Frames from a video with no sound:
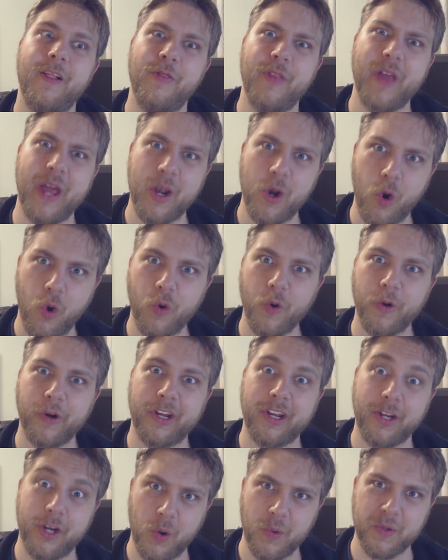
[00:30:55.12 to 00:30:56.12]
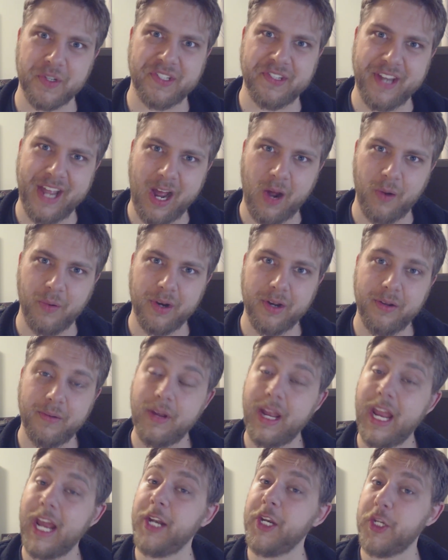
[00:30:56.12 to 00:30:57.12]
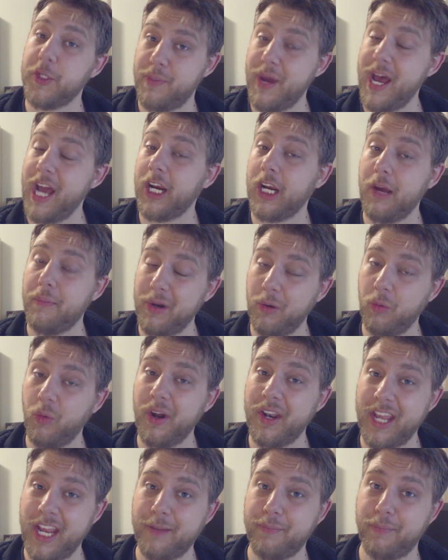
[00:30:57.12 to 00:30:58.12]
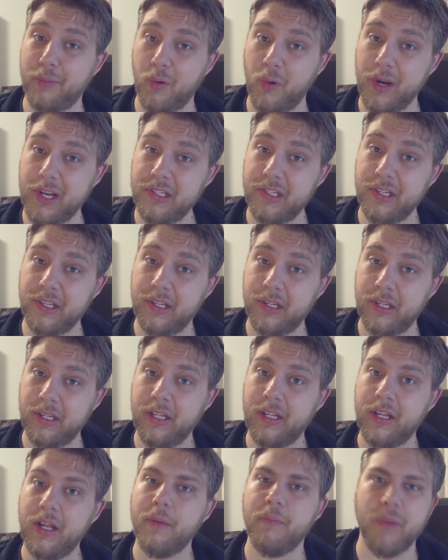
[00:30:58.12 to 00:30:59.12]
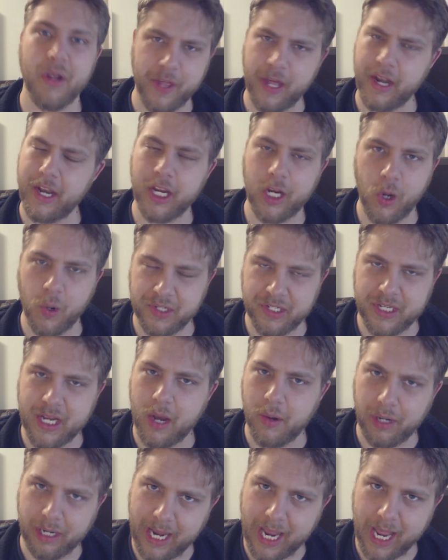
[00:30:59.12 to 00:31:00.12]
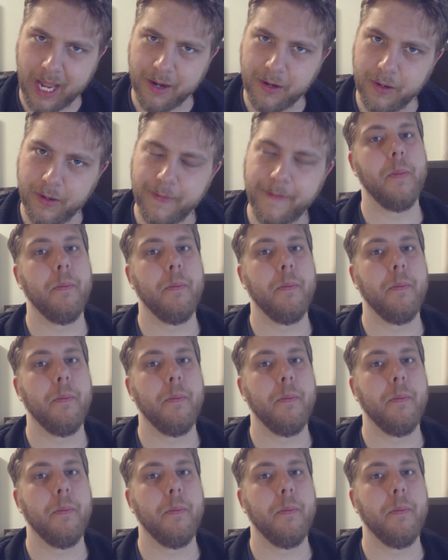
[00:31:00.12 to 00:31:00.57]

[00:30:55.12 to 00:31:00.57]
Then Hork goes down, and he's back up at 1 hit point, but then he goes down again.